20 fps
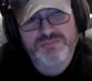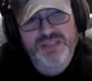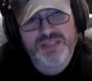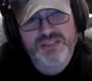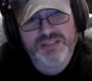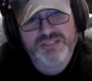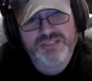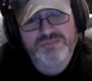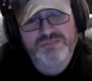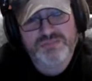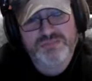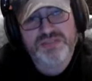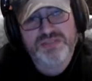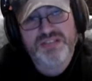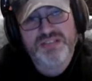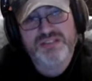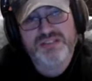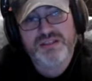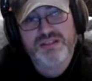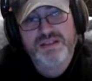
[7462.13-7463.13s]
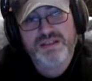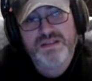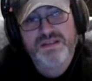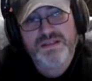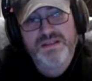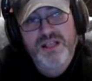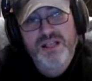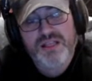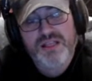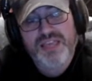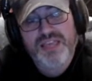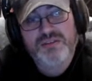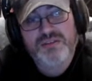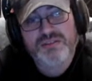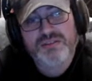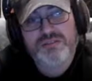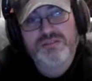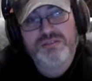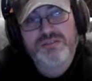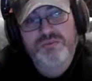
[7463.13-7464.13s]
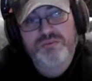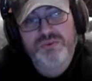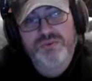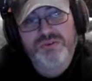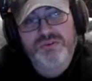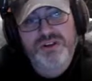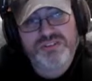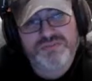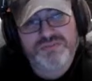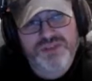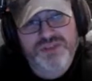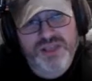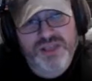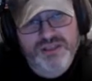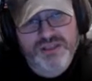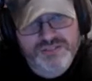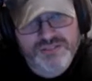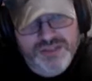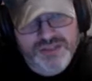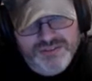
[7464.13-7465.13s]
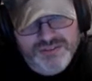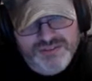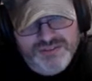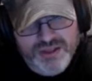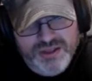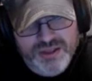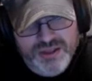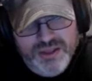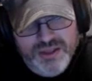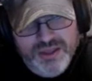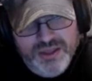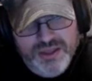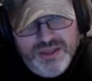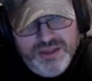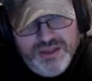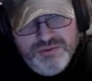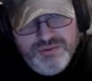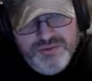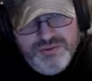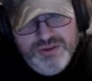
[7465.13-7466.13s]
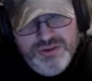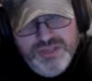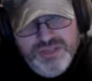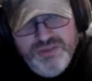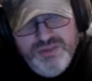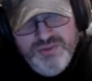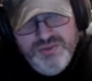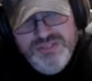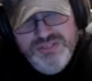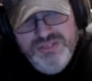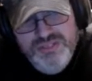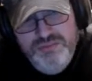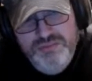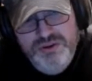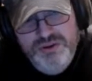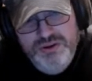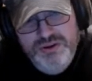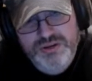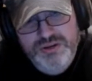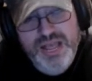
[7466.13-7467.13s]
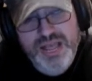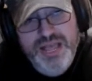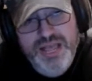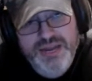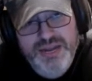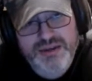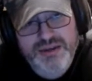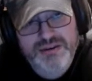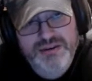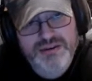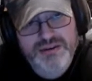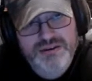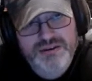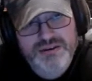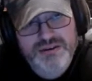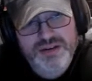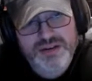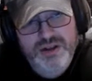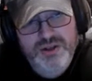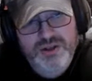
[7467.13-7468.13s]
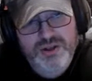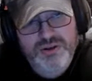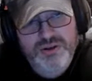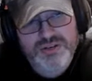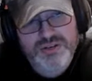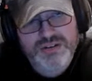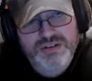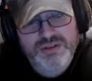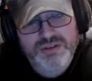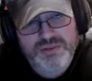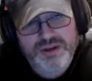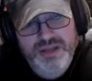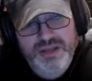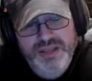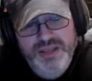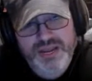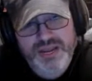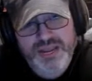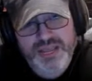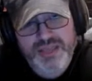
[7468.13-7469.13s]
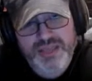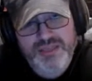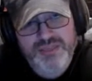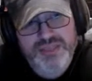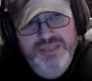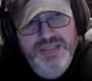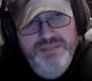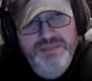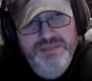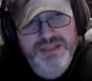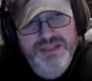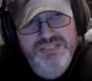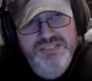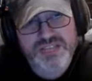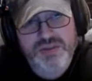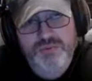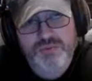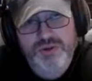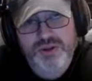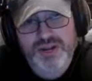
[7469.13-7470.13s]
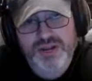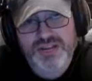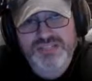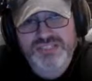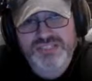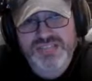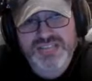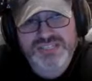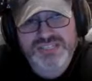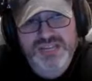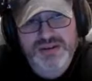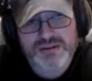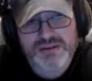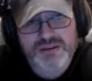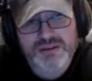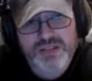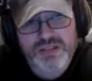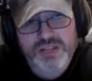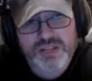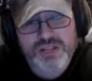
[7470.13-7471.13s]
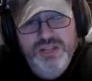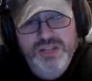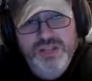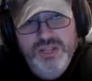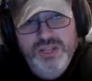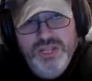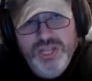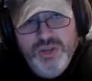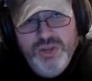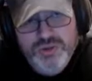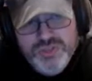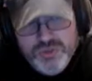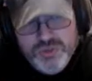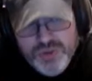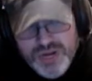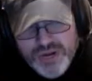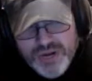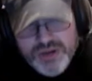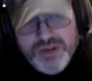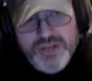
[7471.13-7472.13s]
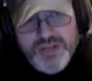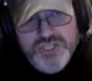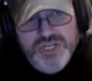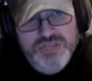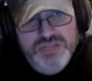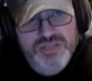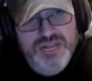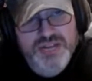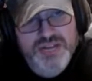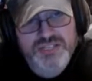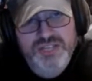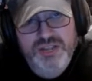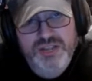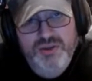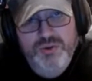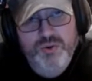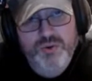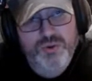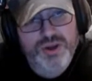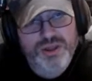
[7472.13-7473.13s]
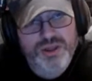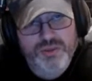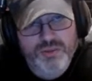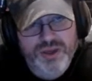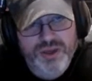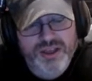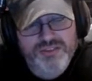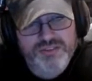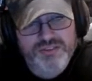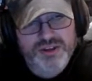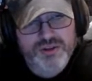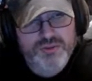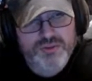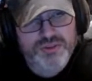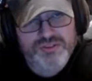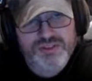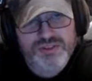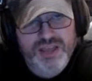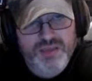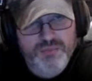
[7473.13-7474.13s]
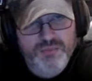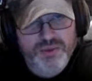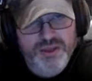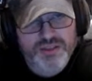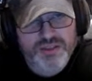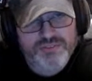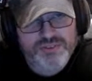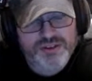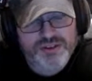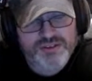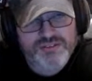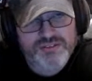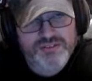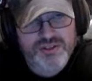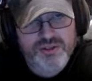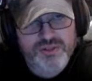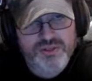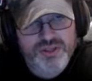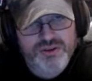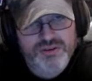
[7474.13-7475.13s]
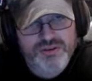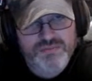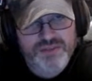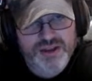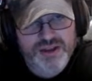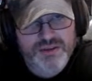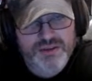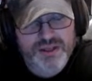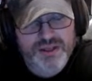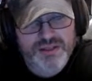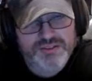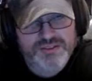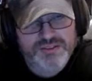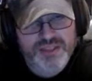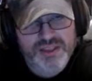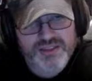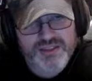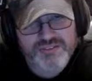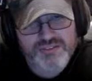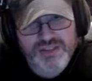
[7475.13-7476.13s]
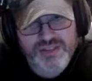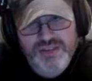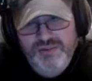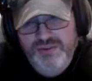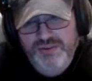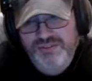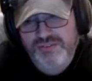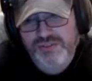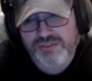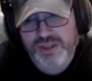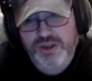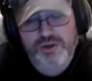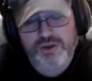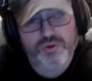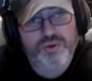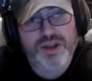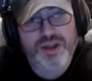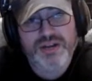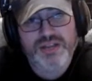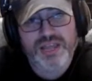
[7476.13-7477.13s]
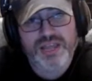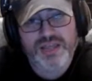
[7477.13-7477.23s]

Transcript: make it like with Christopher Eccleston's. He was number 9. Doctor number 9, and they basically when you his season, It was a reintroduction. They didn't tell you who he was. You know who this guy was. You just know that you're finding out all these things, and it was like a great.